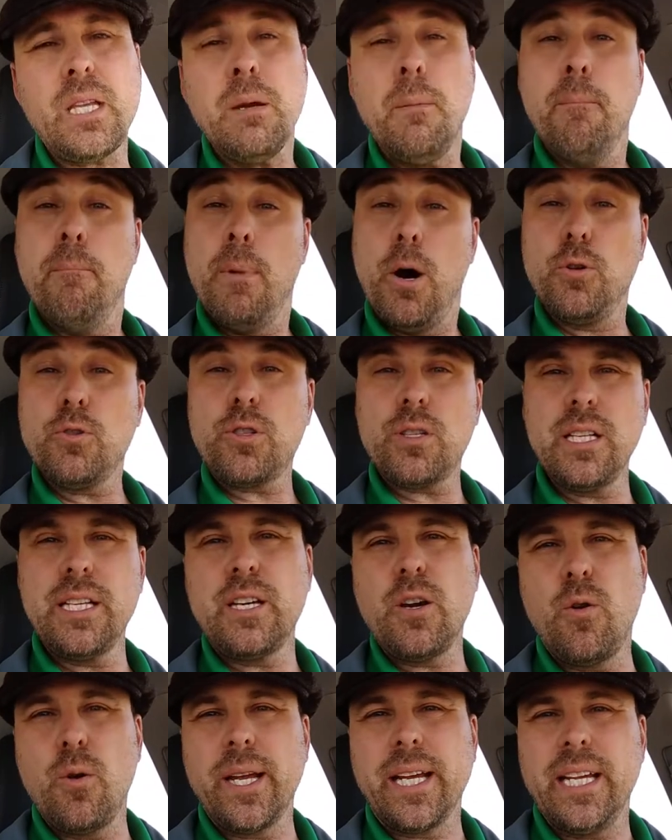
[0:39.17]
mostly
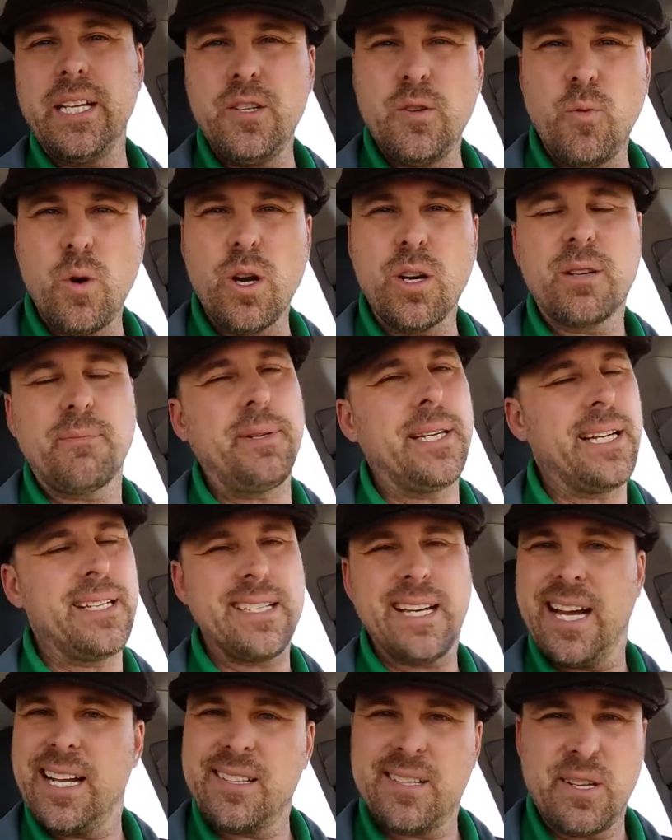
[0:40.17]
going into work because
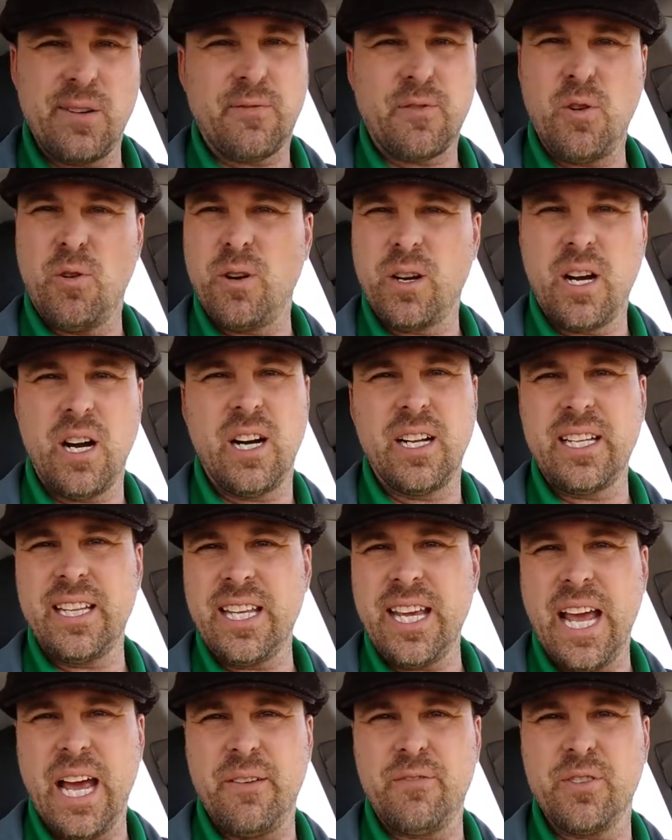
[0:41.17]
I got stuff going on in
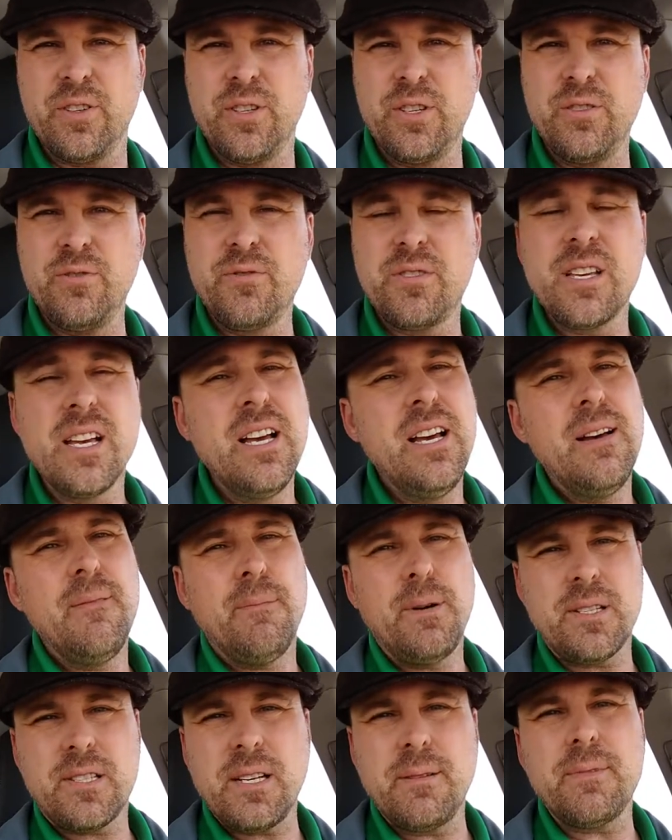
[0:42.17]
the afternoons,
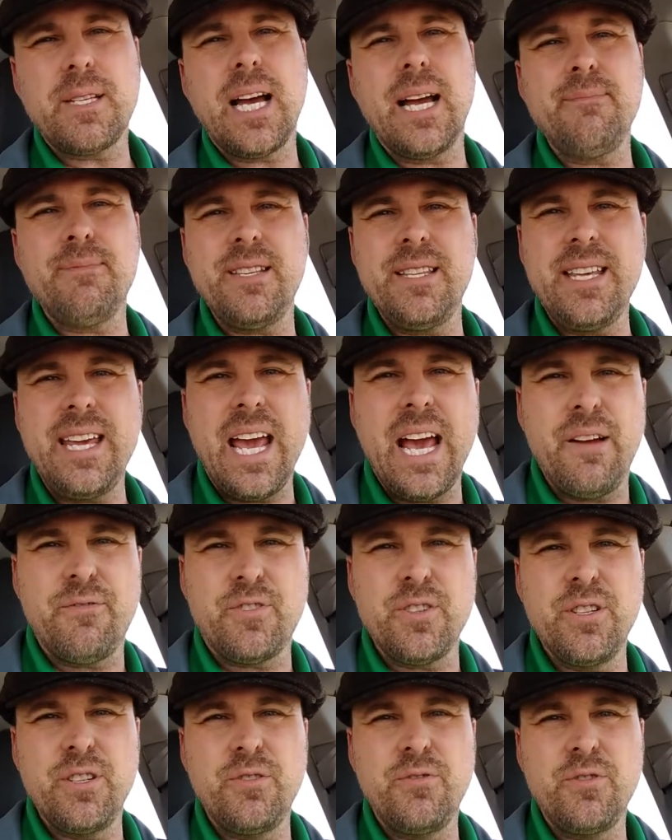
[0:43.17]
but sometimes in the
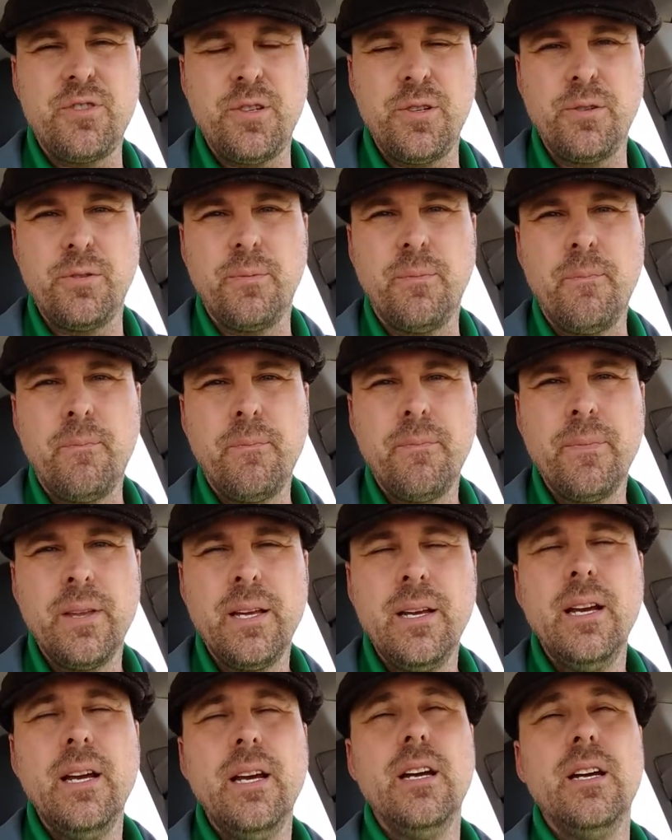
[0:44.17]
afternoon too.
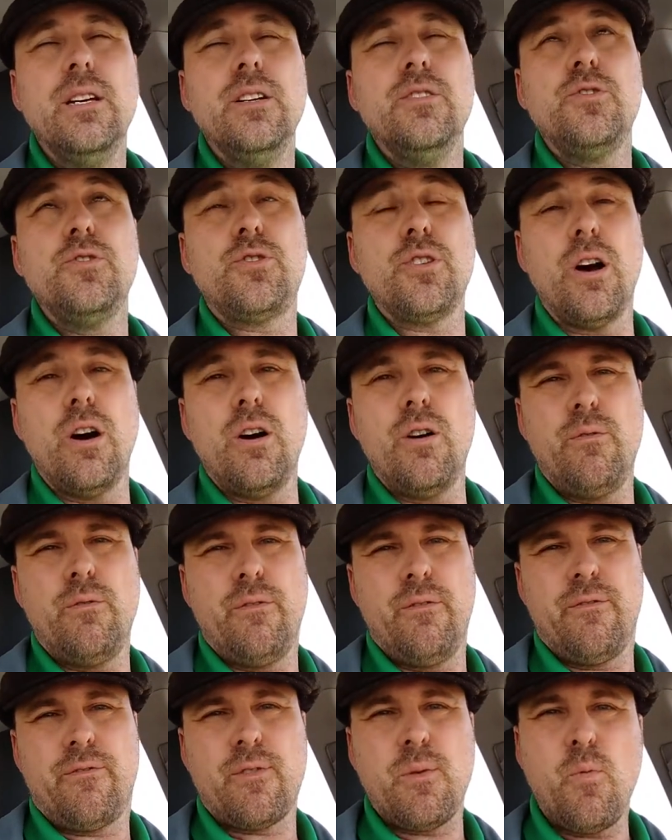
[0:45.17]
So
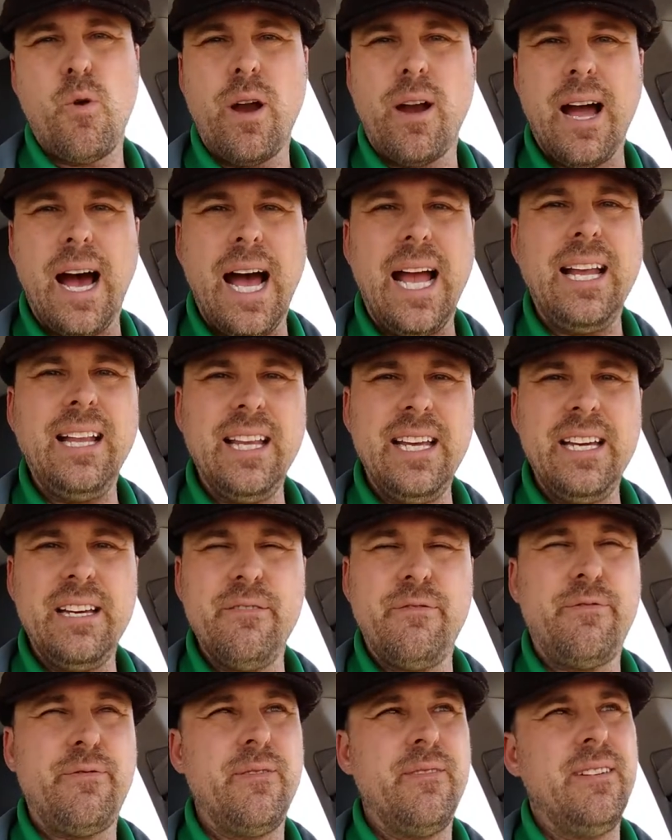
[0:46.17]
from where I
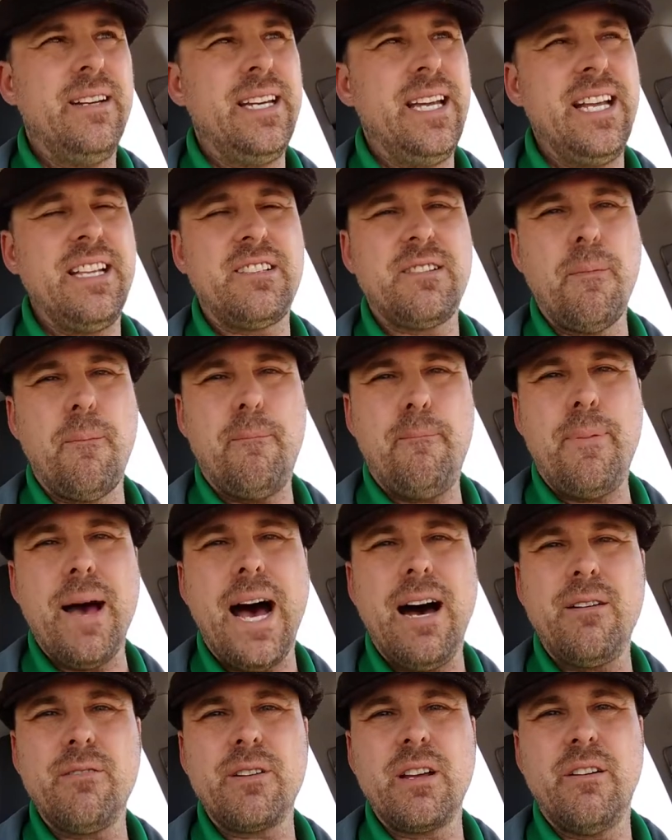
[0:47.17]
live, it's
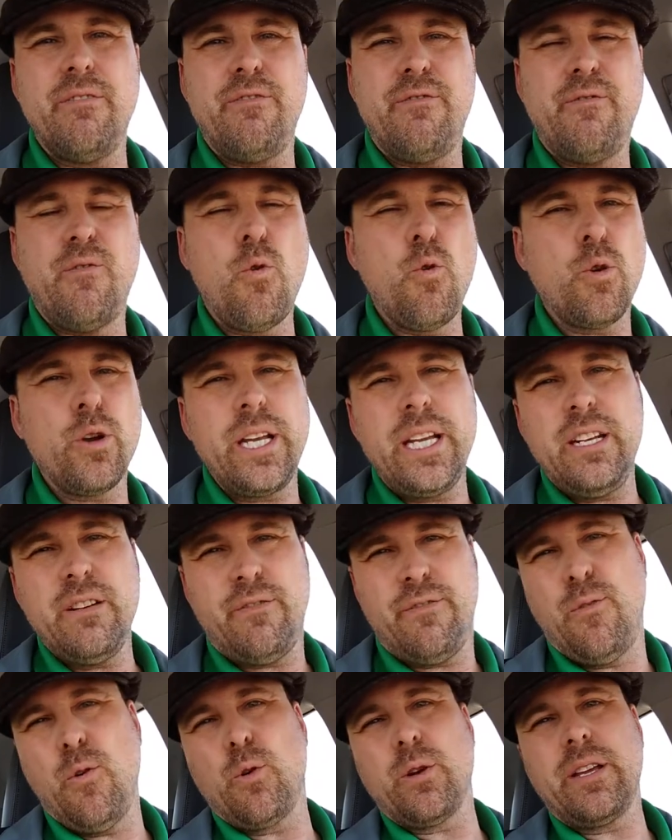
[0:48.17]
about a forty to
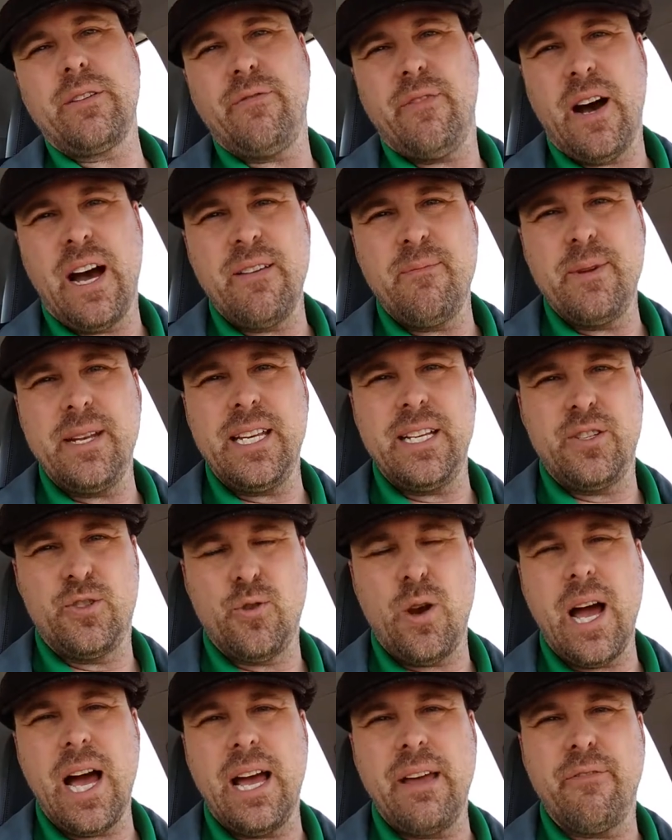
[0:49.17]
forty-five minute
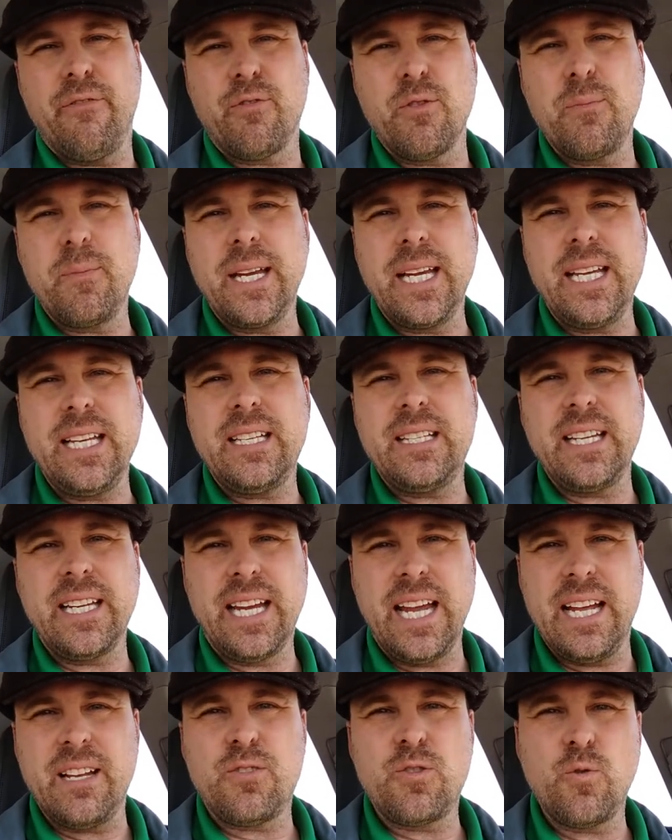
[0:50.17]
drive for me to
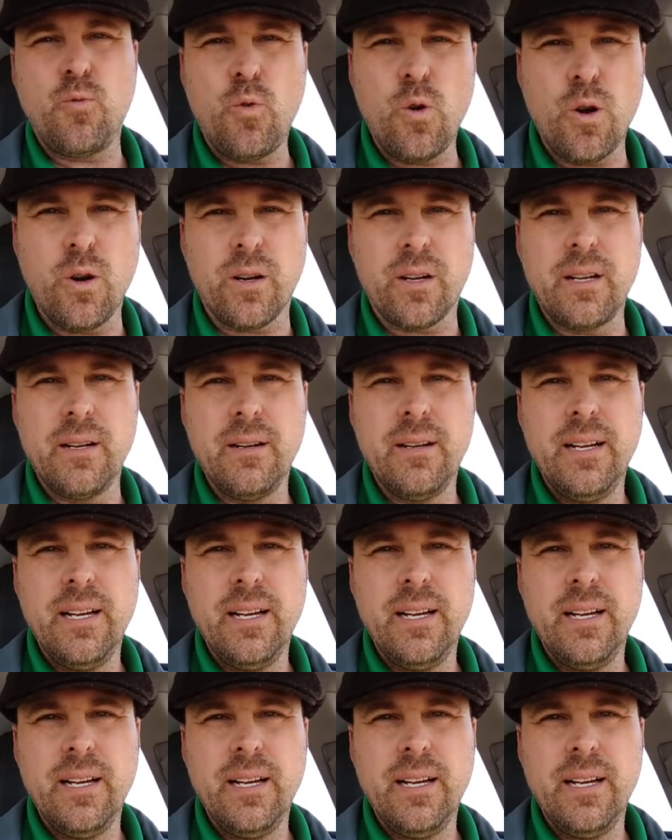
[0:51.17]
get to work,